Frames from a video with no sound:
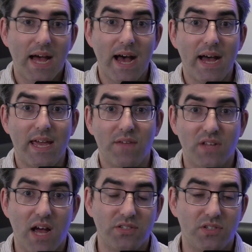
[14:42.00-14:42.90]
If
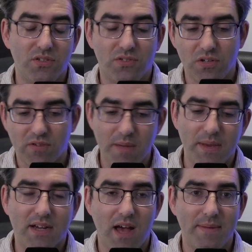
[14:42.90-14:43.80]
not, do write
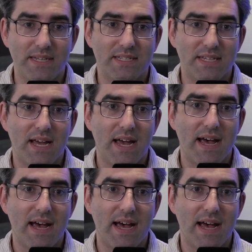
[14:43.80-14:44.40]
me a comment.